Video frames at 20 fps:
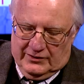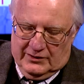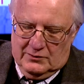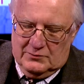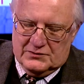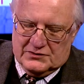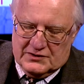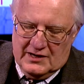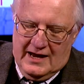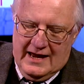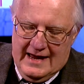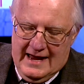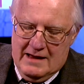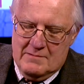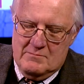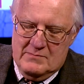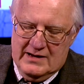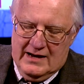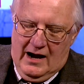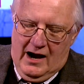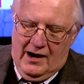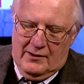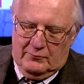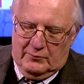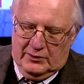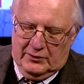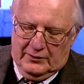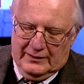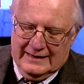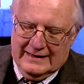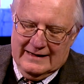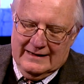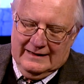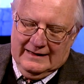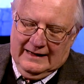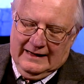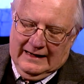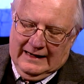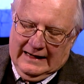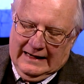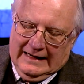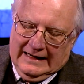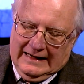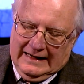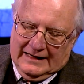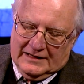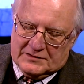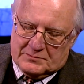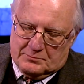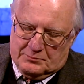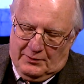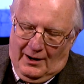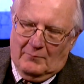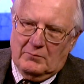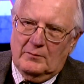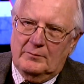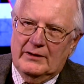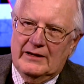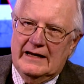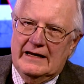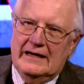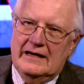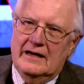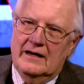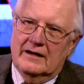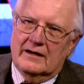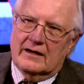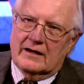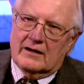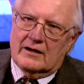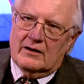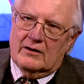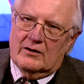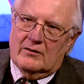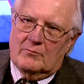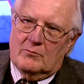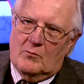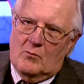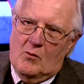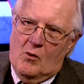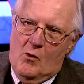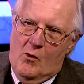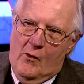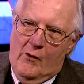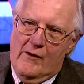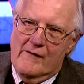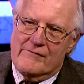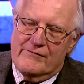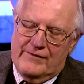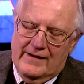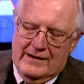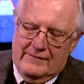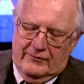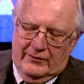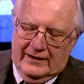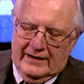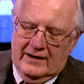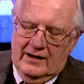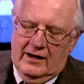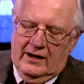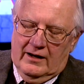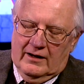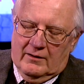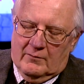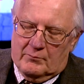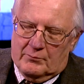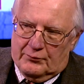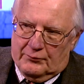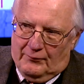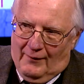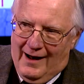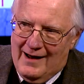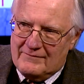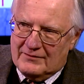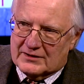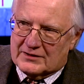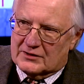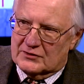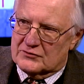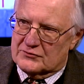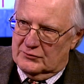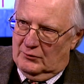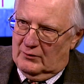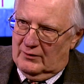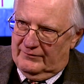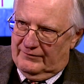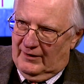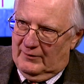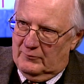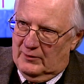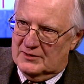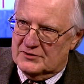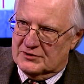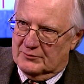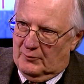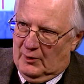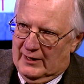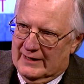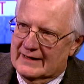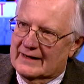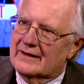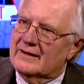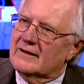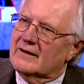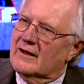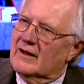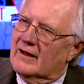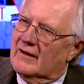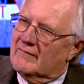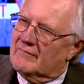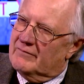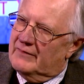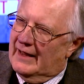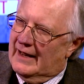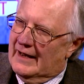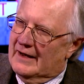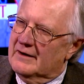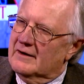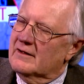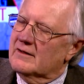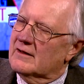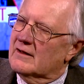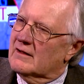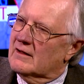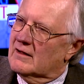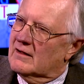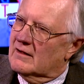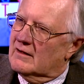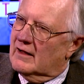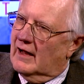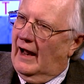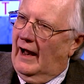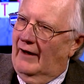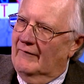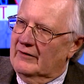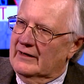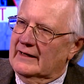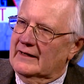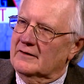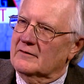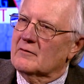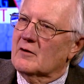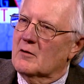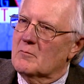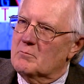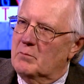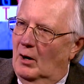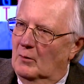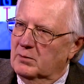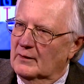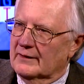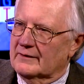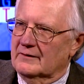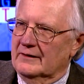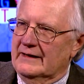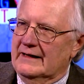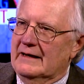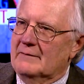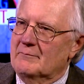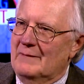you say MBI really is probably more favoring private control, if I read you right, than having it publicly